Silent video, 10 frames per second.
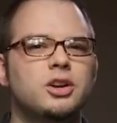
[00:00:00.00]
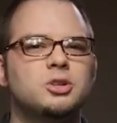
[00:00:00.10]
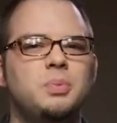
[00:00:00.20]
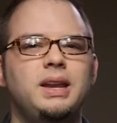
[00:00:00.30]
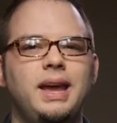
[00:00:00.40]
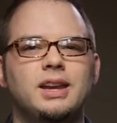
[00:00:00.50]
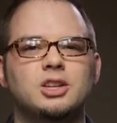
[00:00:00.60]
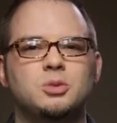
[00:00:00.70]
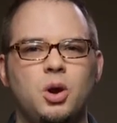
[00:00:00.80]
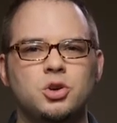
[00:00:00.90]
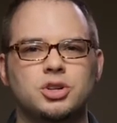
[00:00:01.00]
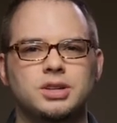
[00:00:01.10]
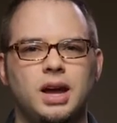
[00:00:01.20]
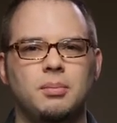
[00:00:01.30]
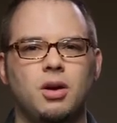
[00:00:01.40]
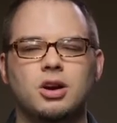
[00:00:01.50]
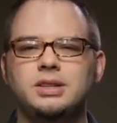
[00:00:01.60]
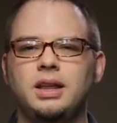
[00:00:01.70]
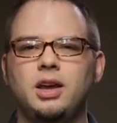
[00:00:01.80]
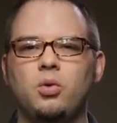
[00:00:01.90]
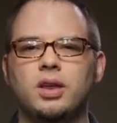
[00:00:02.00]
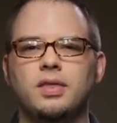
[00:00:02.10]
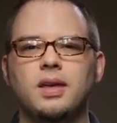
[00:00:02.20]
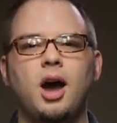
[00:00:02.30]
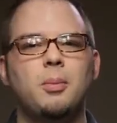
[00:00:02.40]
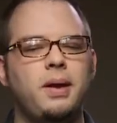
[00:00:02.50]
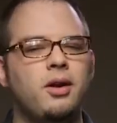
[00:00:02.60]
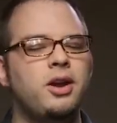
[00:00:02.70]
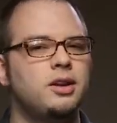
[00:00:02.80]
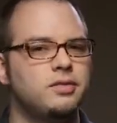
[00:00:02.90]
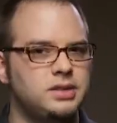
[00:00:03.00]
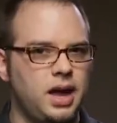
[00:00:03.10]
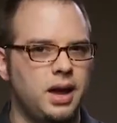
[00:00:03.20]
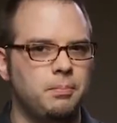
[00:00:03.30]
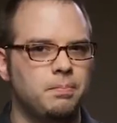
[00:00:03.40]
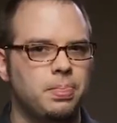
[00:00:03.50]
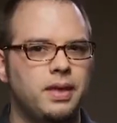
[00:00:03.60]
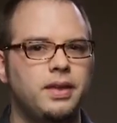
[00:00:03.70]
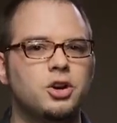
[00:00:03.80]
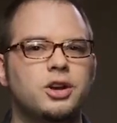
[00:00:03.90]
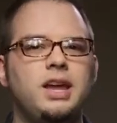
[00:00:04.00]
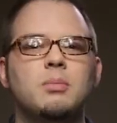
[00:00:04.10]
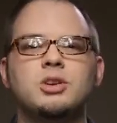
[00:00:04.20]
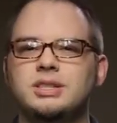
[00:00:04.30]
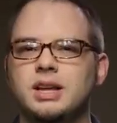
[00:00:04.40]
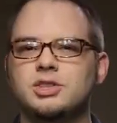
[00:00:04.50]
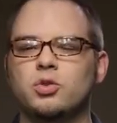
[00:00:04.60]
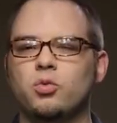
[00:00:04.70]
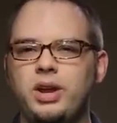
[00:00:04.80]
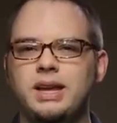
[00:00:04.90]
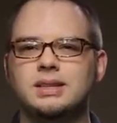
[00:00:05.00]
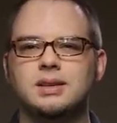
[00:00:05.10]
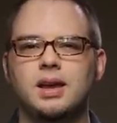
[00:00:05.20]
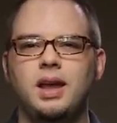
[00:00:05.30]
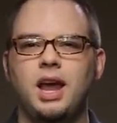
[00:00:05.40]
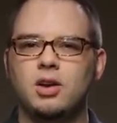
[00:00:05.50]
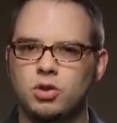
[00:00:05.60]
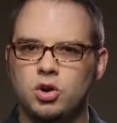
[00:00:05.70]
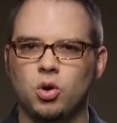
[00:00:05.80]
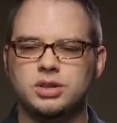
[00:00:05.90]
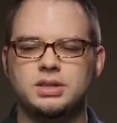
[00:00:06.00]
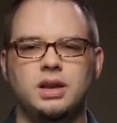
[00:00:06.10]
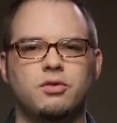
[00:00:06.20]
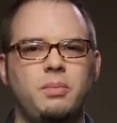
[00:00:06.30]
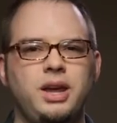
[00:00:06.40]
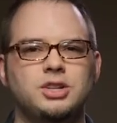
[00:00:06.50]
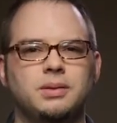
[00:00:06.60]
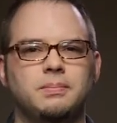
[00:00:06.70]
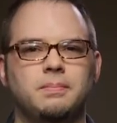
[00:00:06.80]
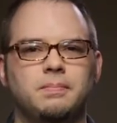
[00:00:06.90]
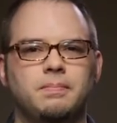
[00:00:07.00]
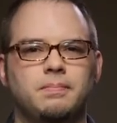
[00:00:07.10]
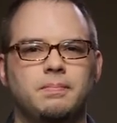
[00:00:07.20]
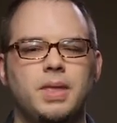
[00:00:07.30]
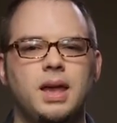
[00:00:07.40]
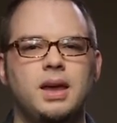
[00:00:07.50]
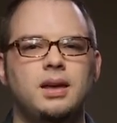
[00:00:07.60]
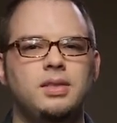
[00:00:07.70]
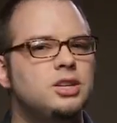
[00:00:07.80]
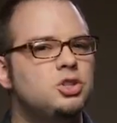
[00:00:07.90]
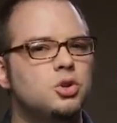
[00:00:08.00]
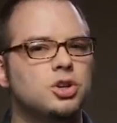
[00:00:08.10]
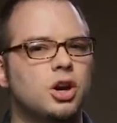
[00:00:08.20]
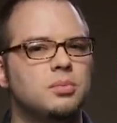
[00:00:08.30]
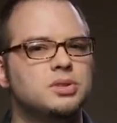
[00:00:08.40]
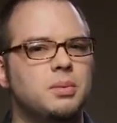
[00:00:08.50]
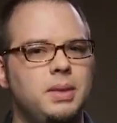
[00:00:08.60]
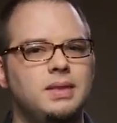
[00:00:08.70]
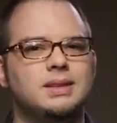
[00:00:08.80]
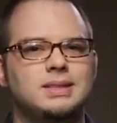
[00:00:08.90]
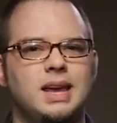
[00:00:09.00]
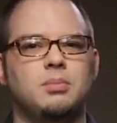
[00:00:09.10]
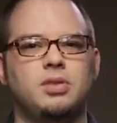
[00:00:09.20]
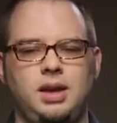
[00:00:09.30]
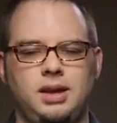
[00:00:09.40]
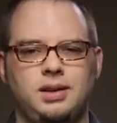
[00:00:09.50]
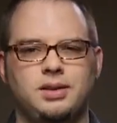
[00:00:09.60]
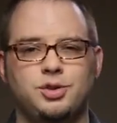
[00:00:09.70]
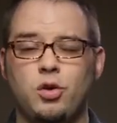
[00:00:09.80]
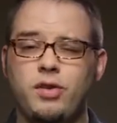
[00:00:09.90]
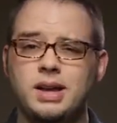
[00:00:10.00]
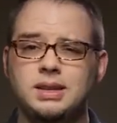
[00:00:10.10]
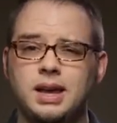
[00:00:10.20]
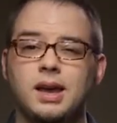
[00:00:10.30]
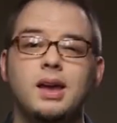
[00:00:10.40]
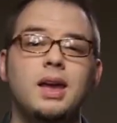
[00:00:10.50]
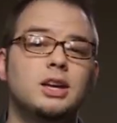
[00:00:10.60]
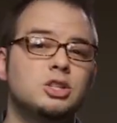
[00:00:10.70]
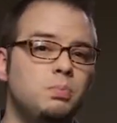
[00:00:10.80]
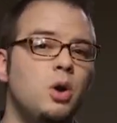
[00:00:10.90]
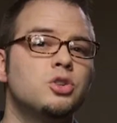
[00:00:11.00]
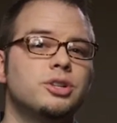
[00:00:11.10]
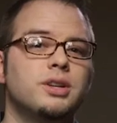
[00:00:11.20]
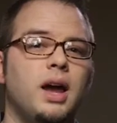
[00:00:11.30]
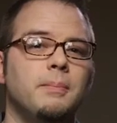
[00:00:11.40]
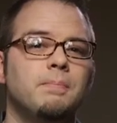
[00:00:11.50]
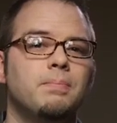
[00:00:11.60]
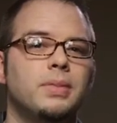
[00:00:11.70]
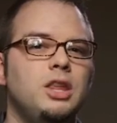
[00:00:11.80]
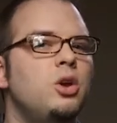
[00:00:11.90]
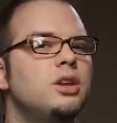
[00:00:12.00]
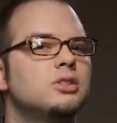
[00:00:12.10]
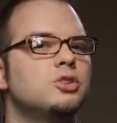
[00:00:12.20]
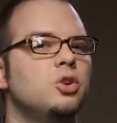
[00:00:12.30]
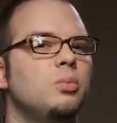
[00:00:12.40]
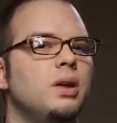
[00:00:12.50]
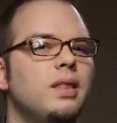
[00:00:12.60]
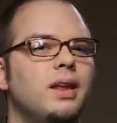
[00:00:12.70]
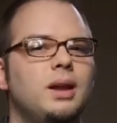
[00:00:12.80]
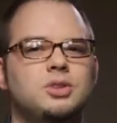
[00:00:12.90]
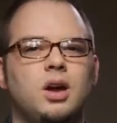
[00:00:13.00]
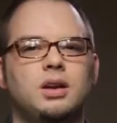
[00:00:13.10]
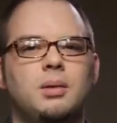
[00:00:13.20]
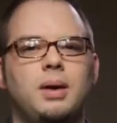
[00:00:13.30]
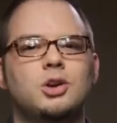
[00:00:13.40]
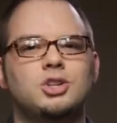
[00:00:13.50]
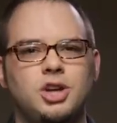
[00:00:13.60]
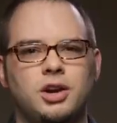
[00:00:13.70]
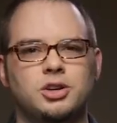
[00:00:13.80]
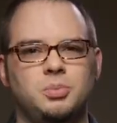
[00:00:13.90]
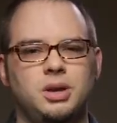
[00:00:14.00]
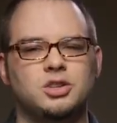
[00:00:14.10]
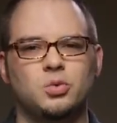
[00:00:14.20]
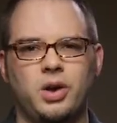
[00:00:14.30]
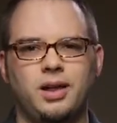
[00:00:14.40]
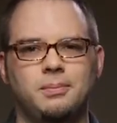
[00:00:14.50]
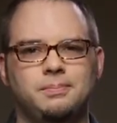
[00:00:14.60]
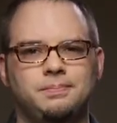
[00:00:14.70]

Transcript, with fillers: speed and exposure time are dealing with a period of time that your camera sensor reads and records the information. These two terms mean the same thing. So if I say exposure time, you can assume that I'm talking about shutter speed as well.